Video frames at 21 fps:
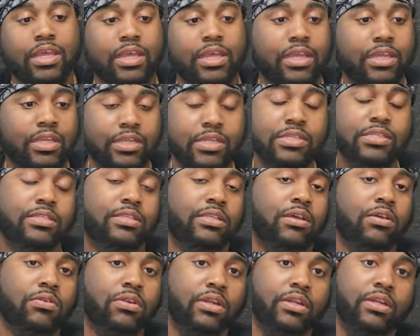it is
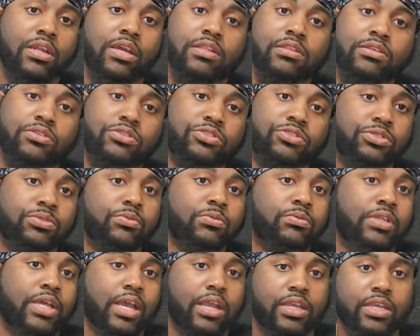on another shoe
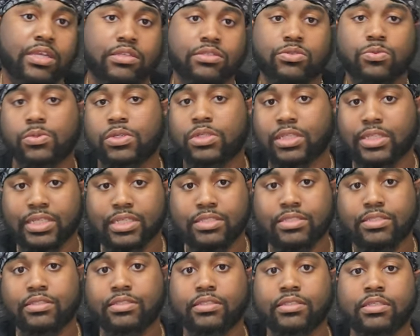that is
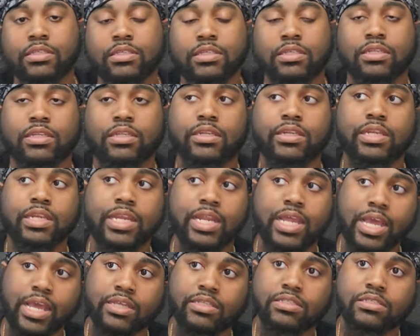releasing
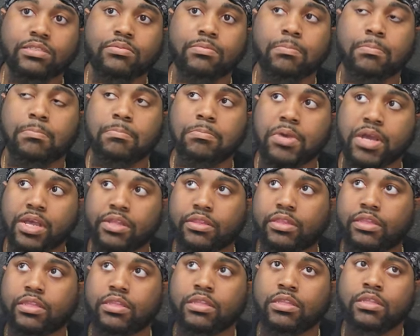next month.